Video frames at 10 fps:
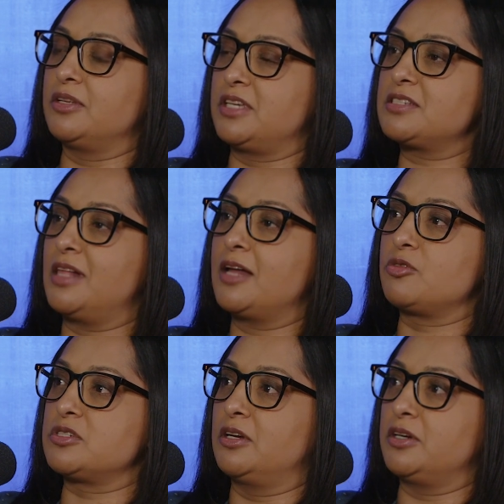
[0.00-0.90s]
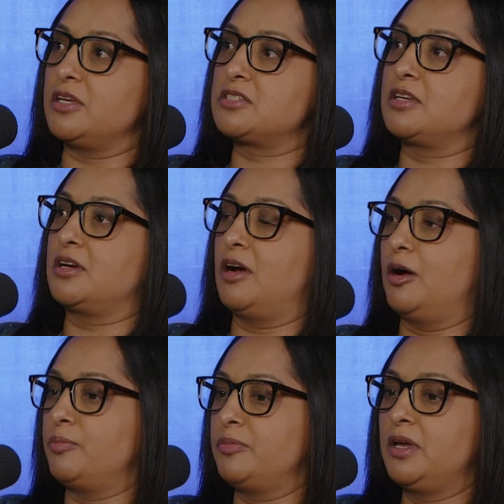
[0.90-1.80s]
It takes a lot of resilience to
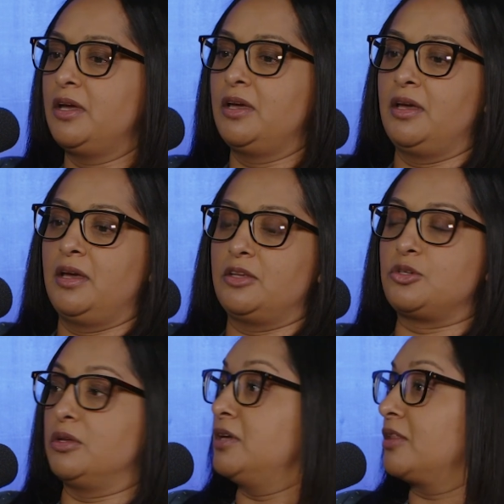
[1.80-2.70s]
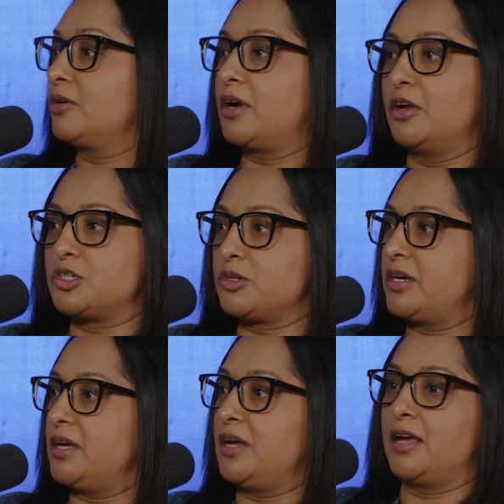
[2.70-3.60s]
come to another
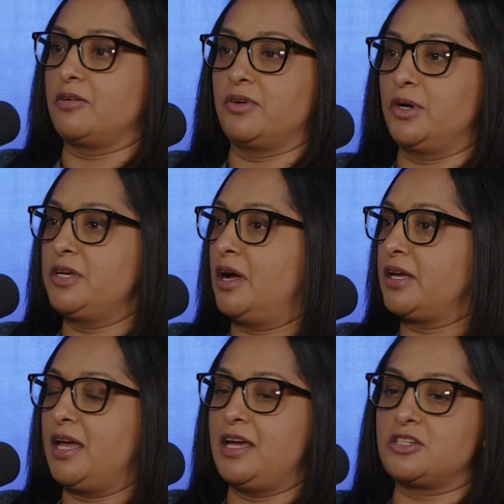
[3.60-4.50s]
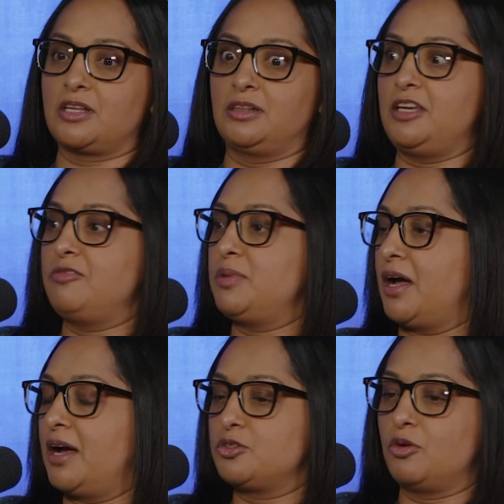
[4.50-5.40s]
country at a very young age, to leave
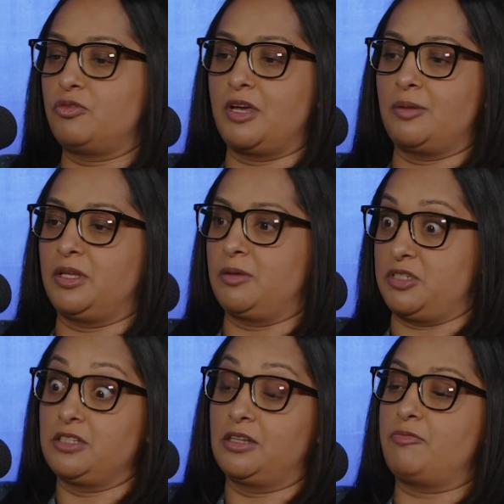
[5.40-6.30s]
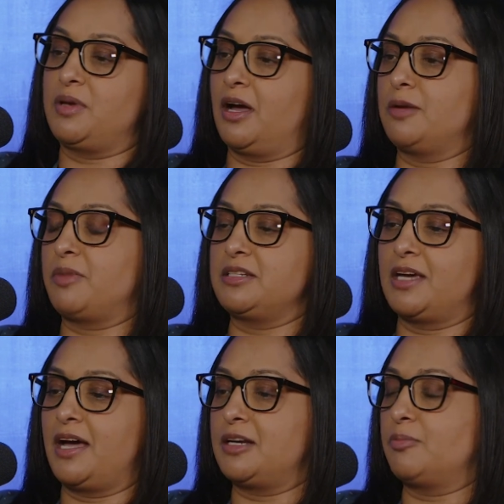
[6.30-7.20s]
behind your family. I mean, she left behind my
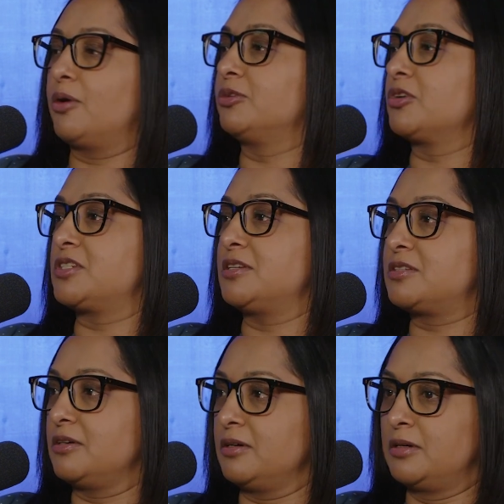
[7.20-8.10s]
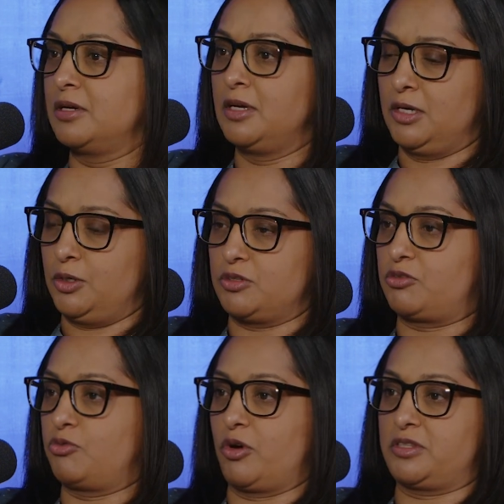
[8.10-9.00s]
dad and my older sister, who
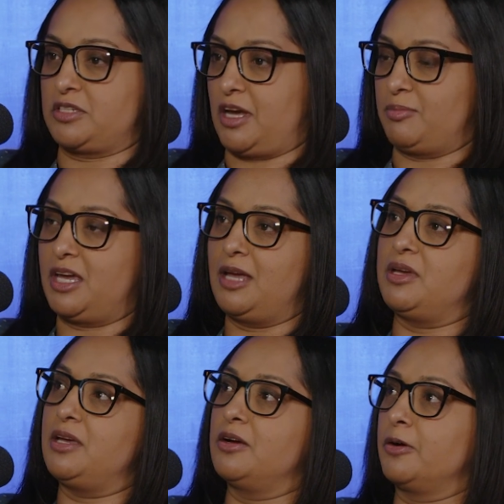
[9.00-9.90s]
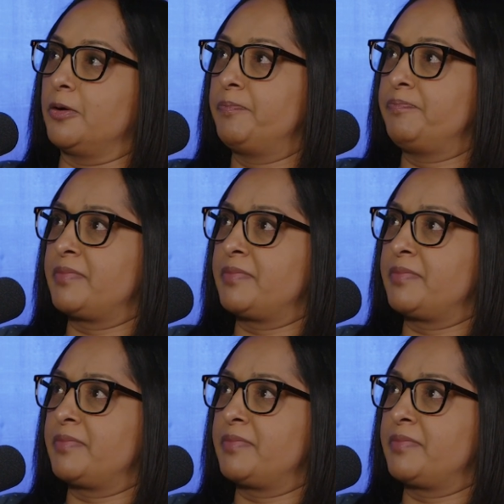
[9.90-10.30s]
was 4 at the time, came here.